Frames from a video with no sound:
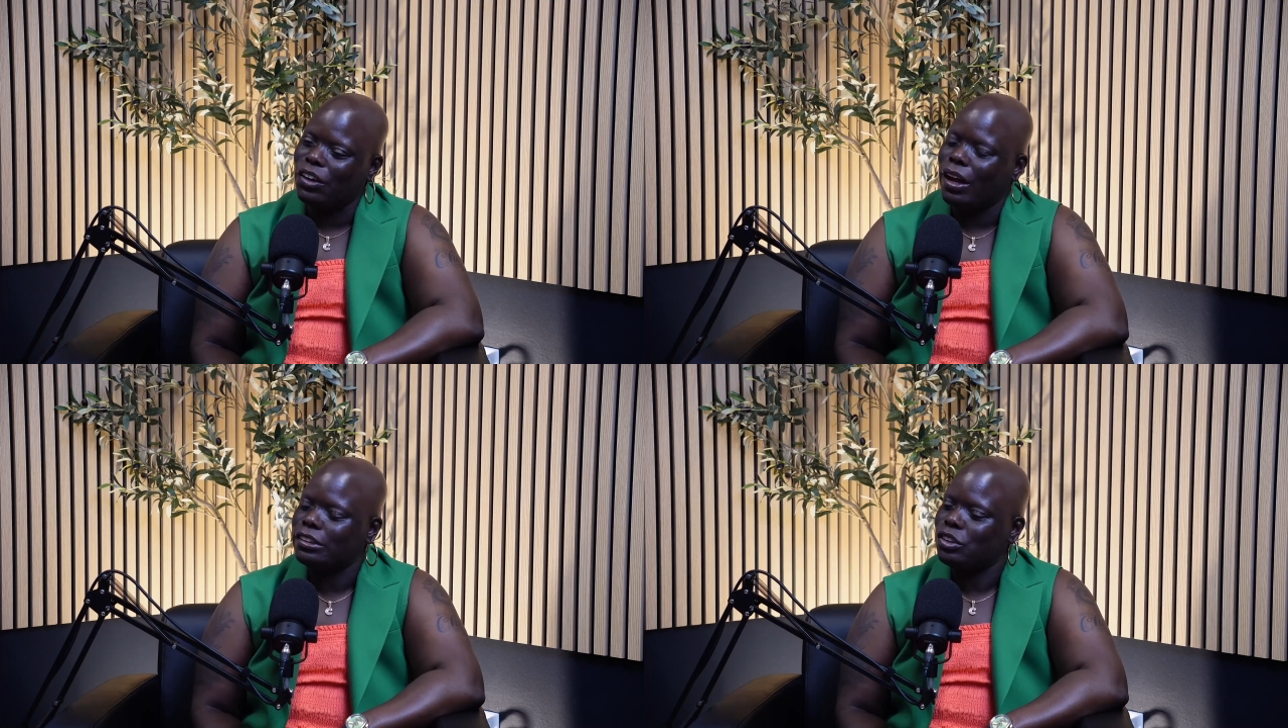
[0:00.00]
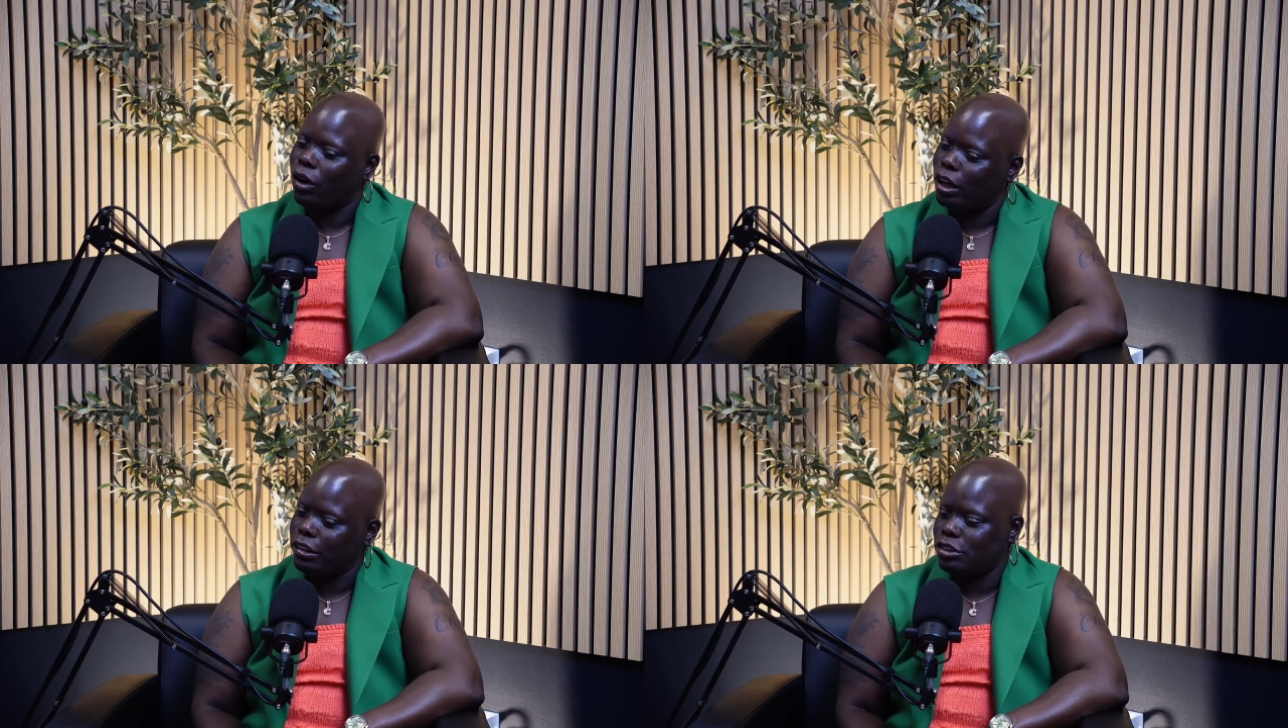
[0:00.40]
I
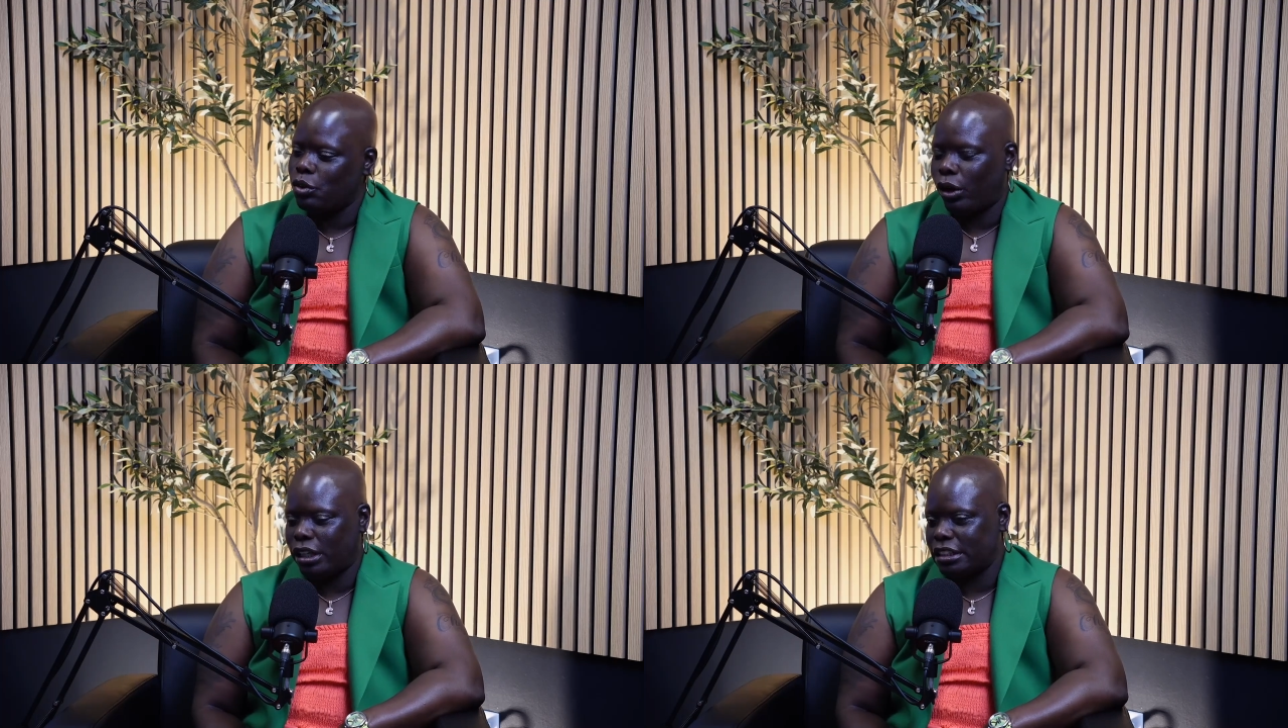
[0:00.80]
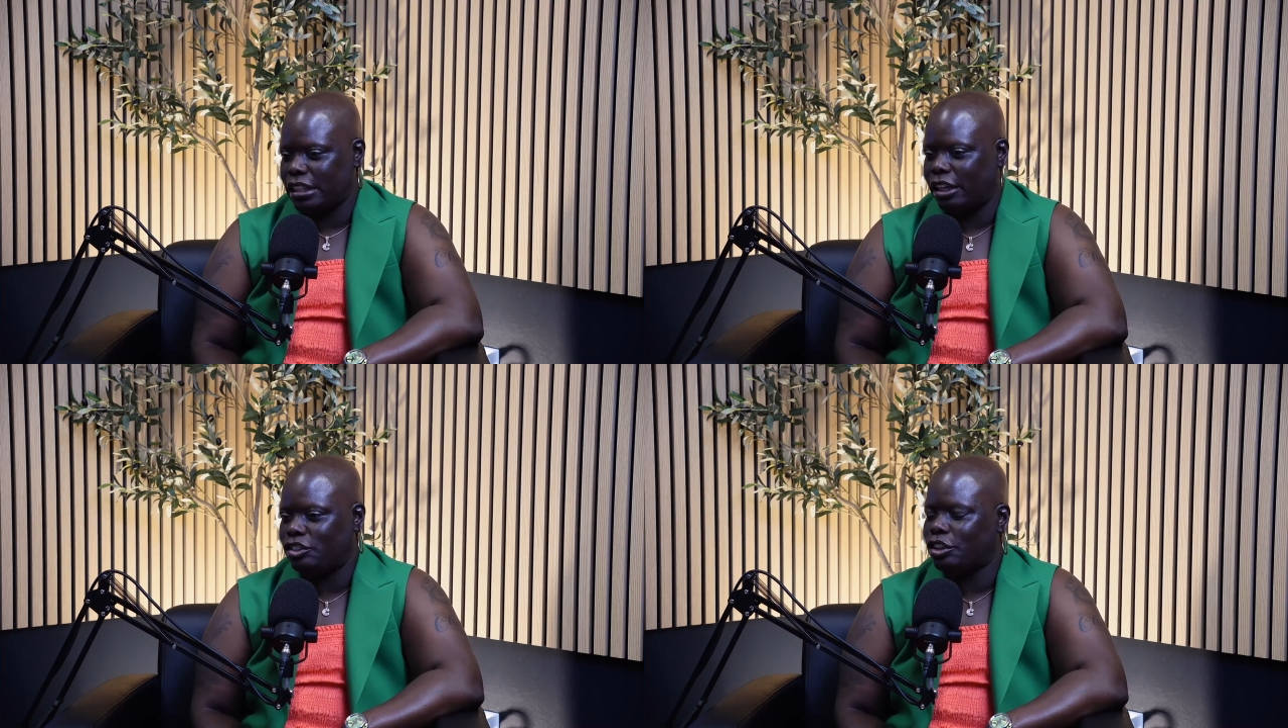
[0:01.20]
started this
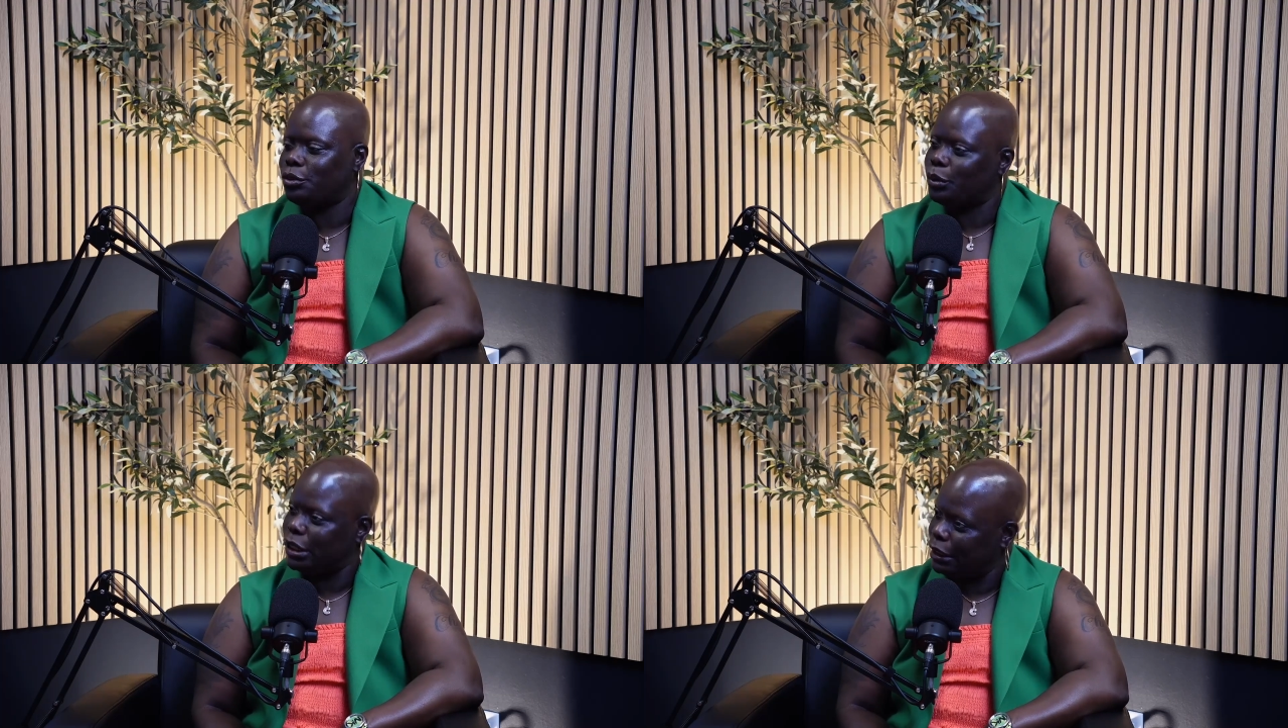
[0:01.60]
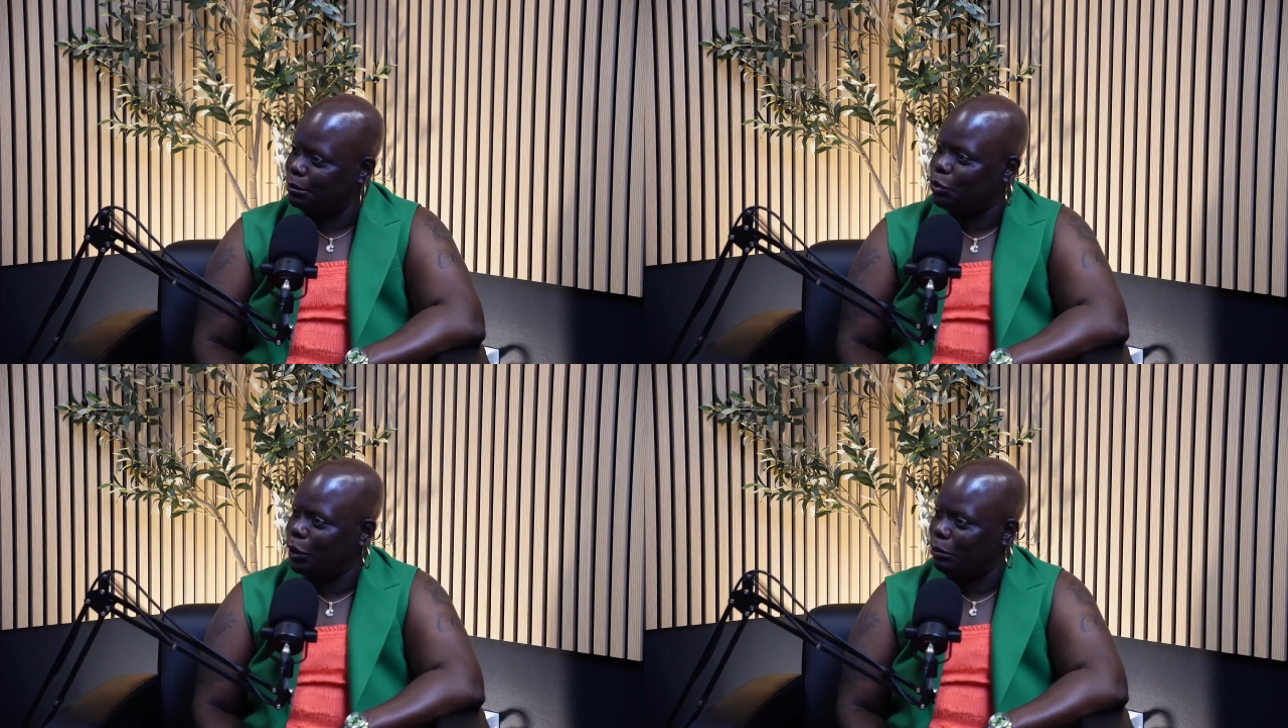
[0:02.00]
organization, Redeemed
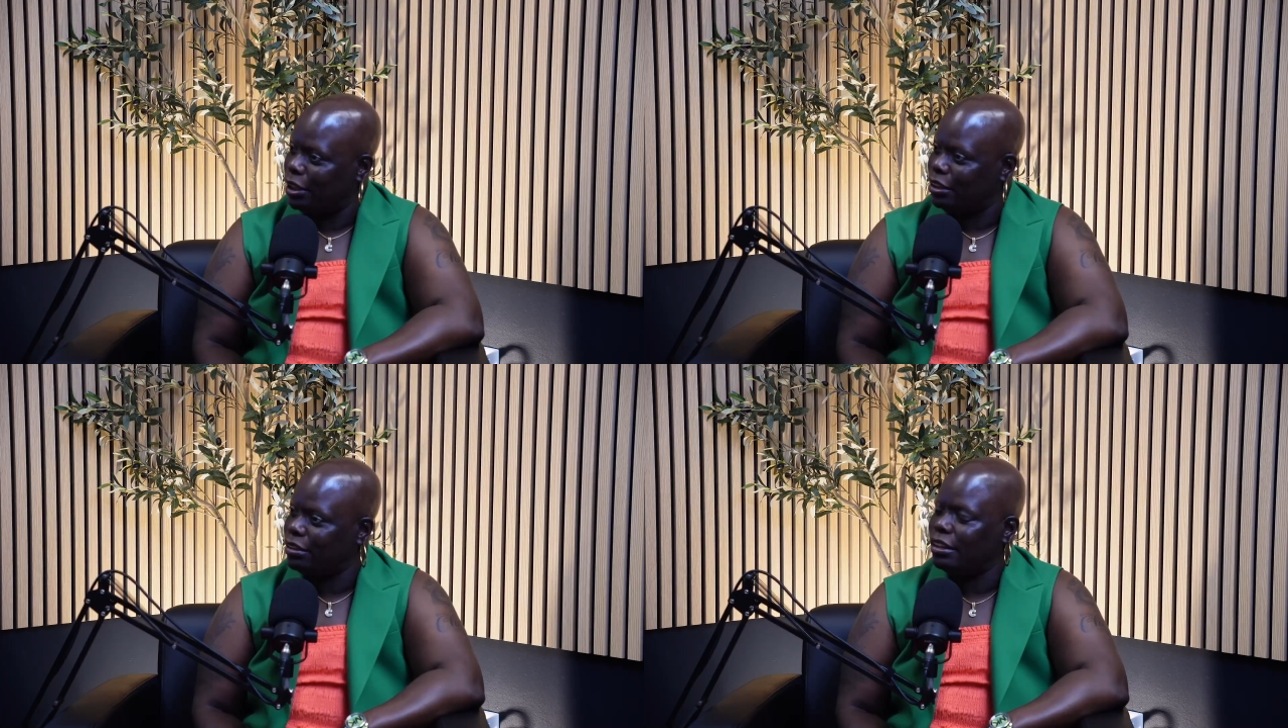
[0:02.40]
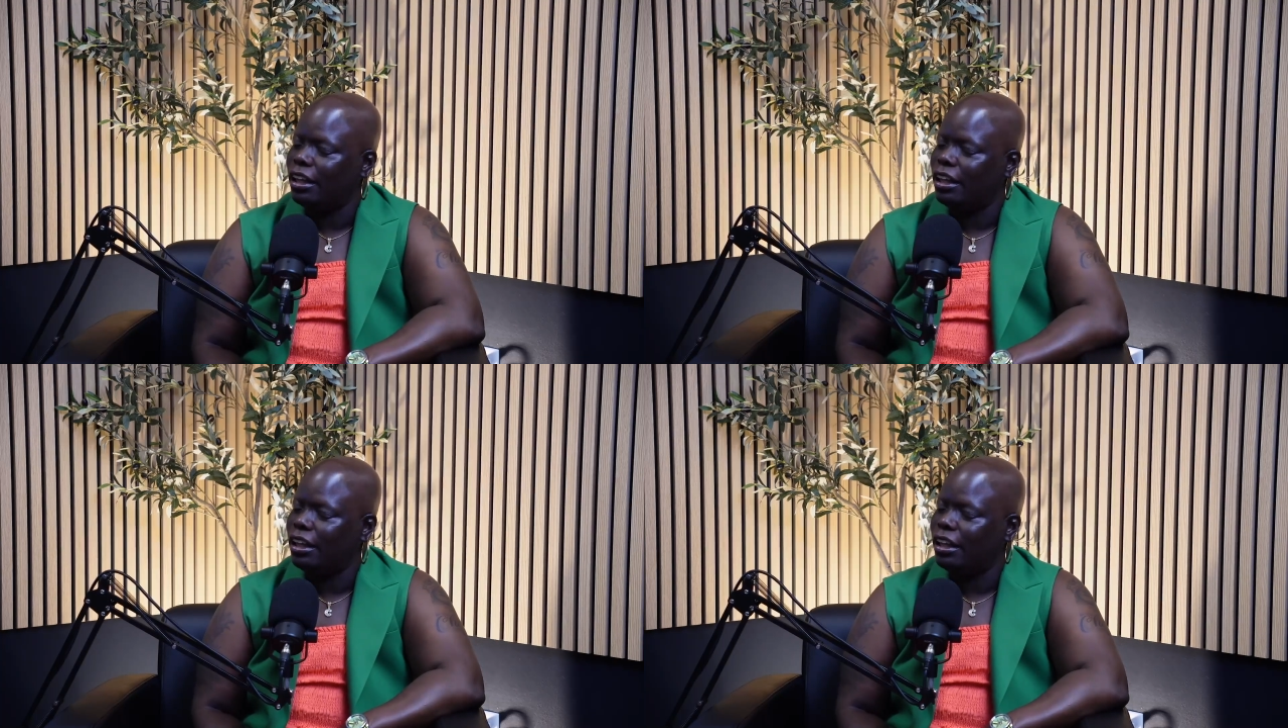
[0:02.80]
Women,